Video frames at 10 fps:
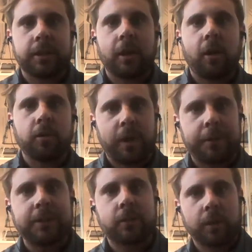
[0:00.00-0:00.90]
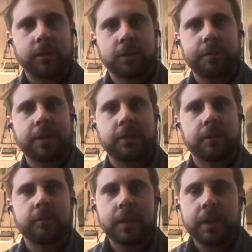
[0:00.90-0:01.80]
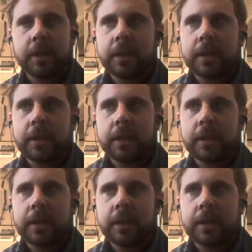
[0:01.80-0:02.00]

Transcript: The hardware is quite expensive,